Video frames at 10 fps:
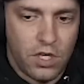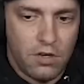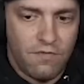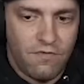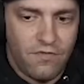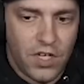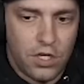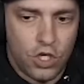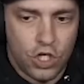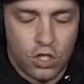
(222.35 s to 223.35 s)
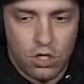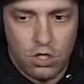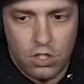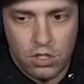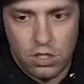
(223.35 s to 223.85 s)

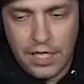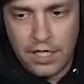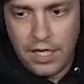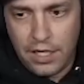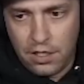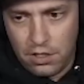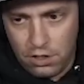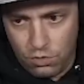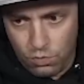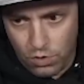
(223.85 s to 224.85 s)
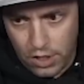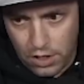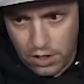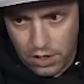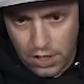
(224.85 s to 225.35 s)
adventures that end
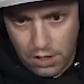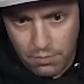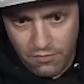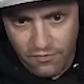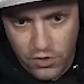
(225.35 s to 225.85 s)
with them